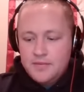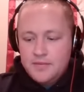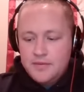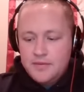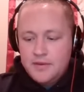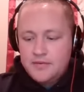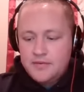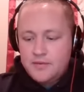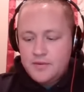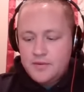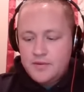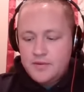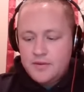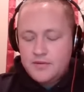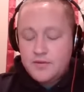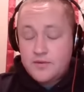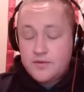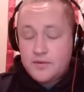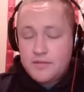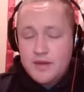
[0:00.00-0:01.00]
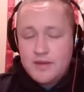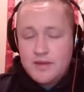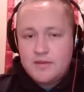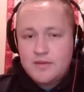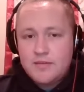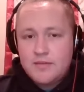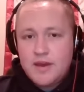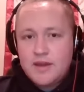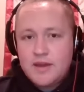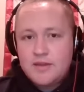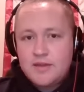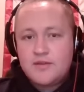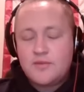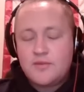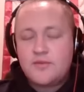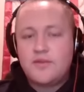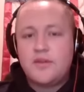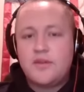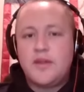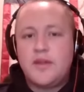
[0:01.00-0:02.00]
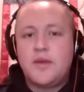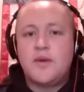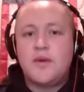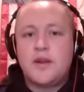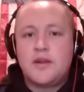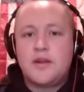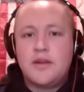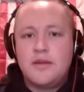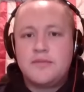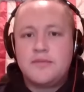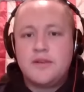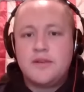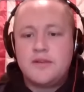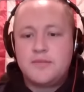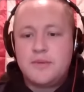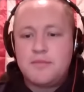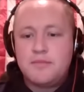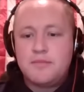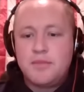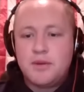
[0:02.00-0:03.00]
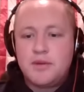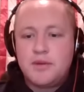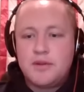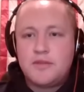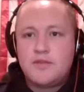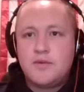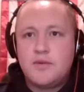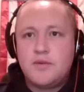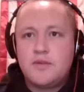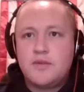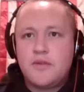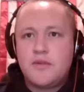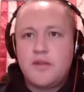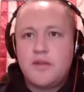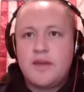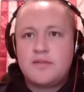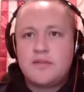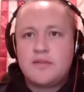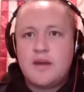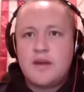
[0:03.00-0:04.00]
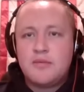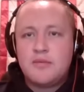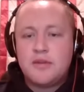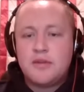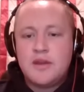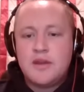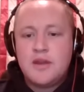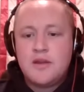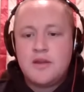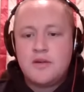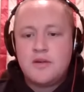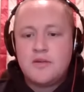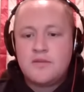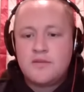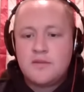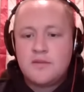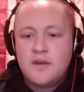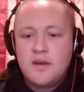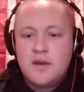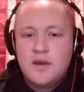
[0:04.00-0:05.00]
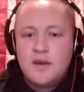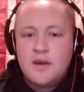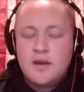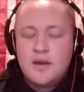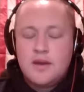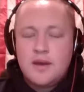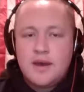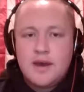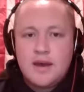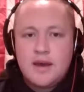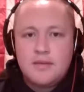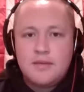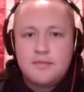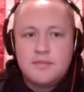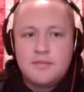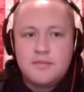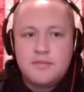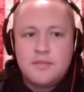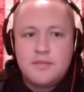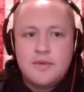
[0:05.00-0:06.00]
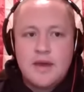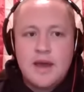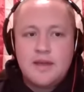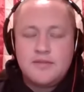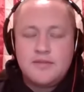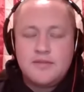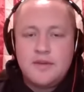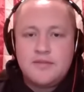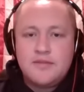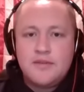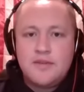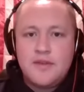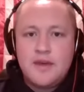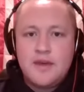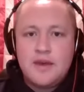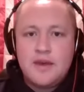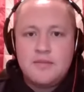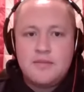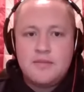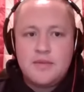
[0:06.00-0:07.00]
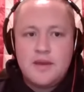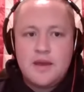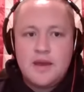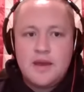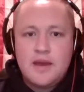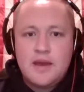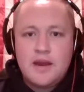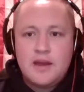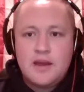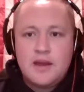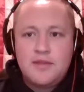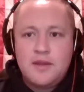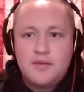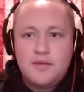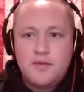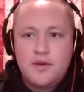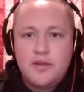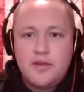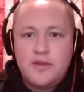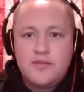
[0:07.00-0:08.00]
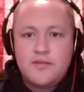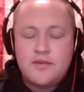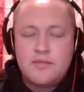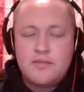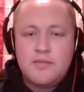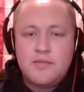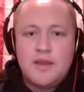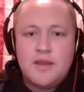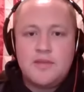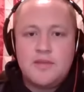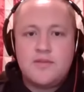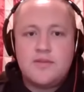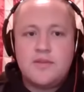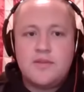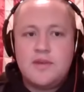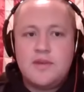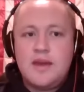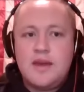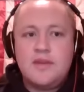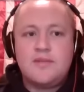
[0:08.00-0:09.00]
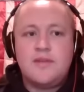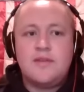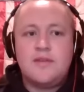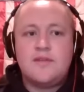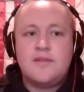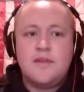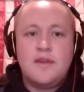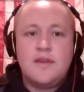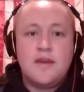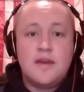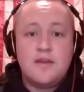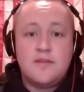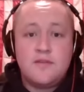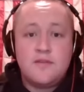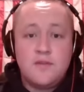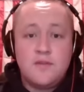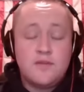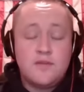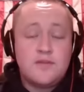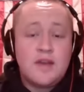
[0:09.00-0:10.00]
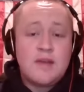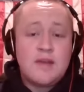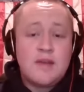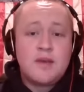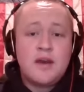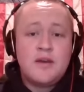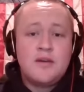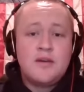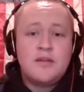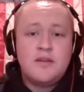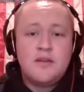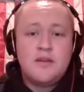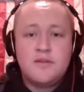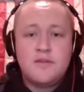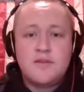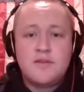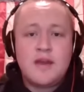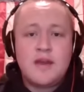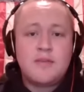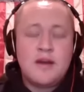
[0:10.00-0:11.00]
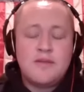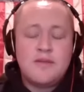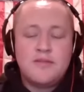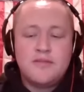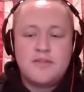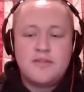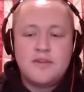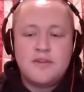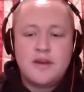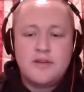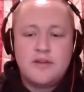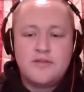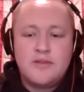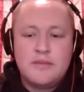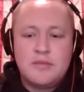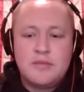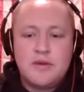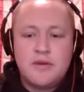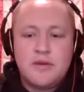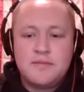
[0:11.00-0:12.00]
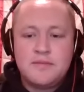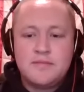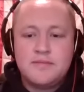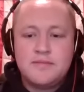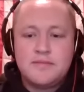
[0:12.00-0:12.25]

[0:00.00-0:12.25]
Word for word: This was amazing, Mike, and this was really what Clemson has been building towards over the last couple of years. Hats off to them, and I think really cements the ACC as your top conference in college football.